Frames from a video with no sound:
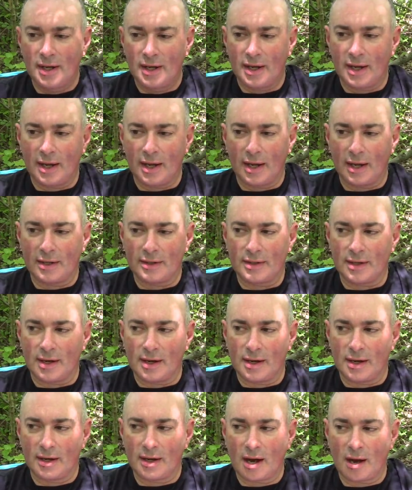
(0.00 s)
and
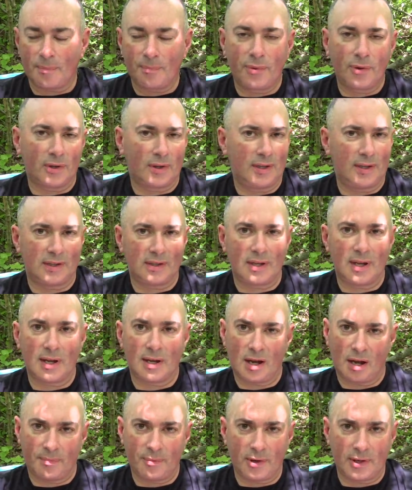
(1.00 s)
uh, I'll put this
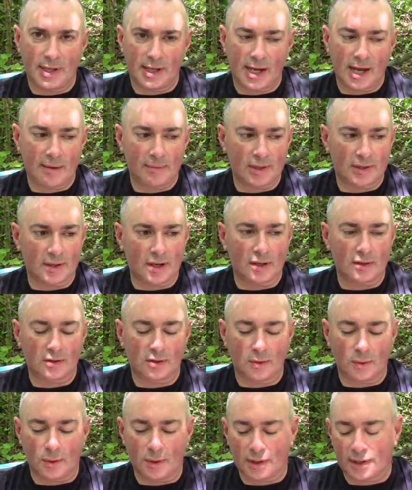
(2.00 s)
thing up on the Amazon
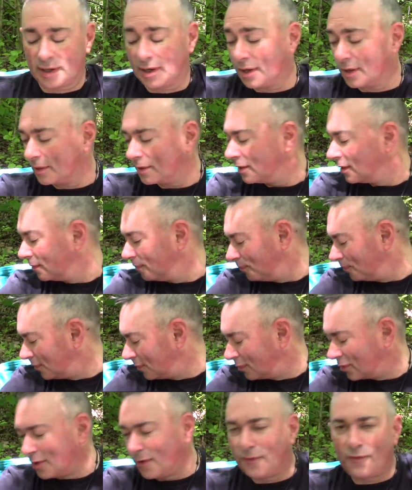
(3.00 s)
store, because
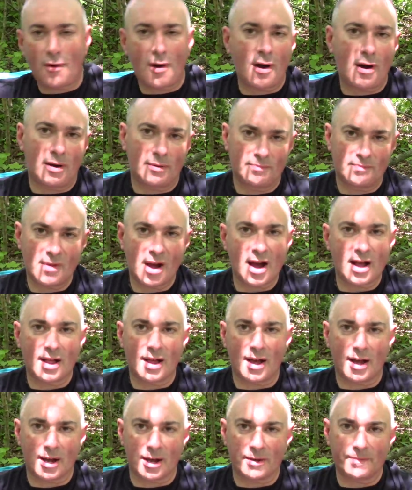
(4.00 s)
so far I
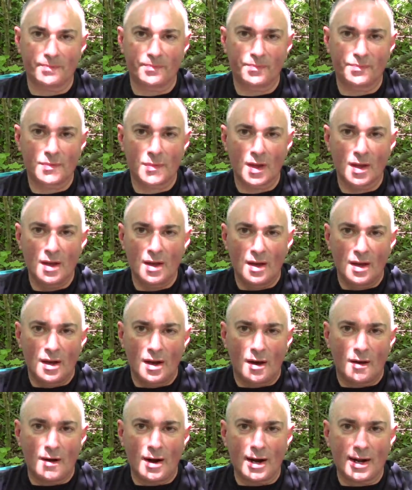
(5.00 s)
like it.
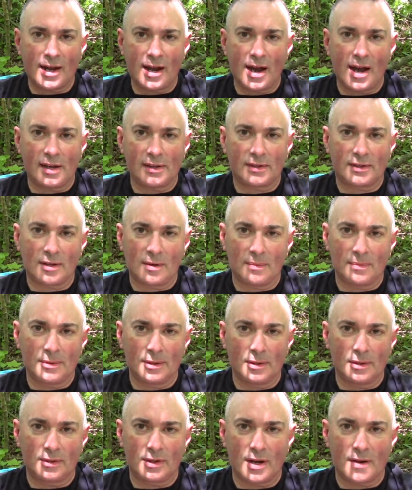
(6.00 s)
Alright guys, something a
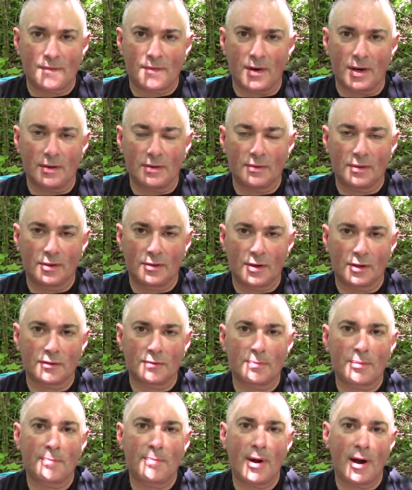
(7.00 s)
little different. Chris
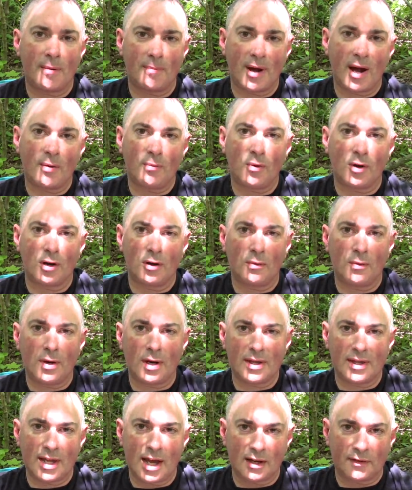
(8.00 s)
from Prepared Mind one oh
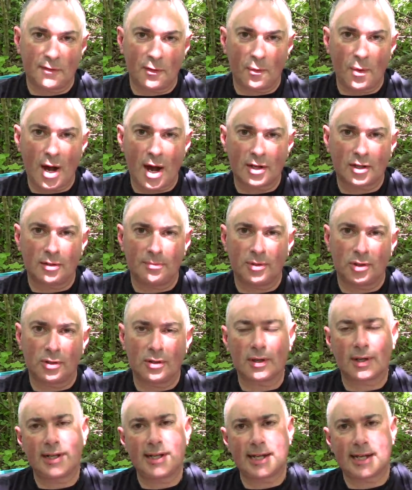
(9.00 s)
one, thanks for watching. Be
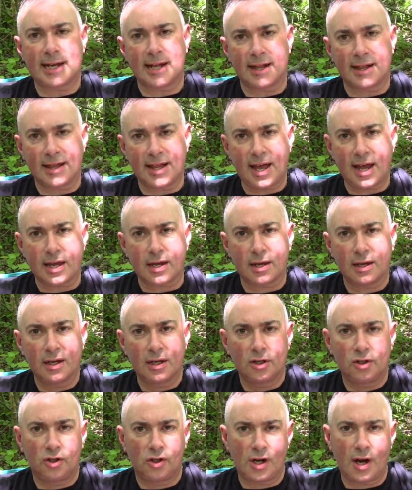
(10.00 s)
sure to click like,
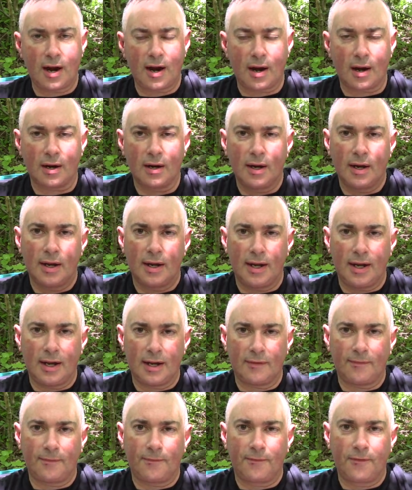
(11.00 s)
share,
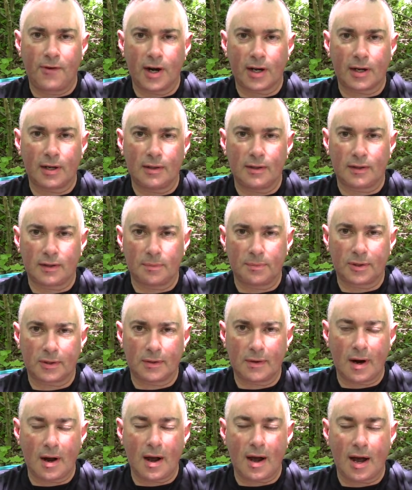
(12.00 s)
and frickin'
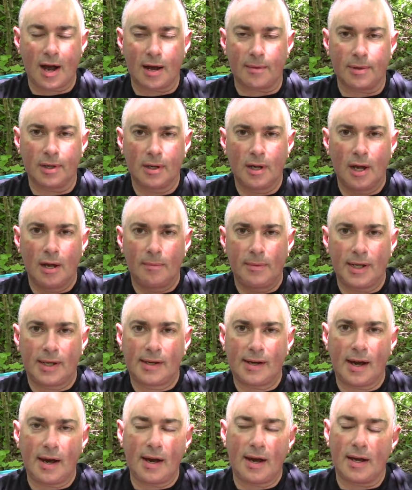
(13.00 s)
subscribe,
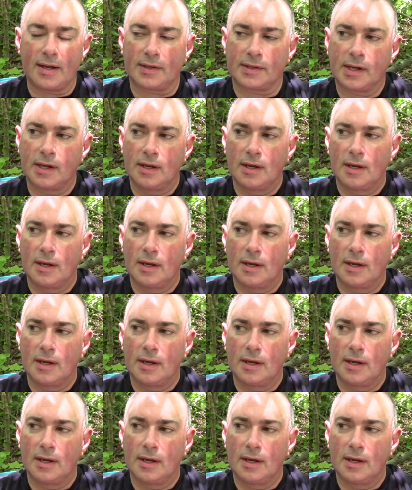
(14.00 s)
because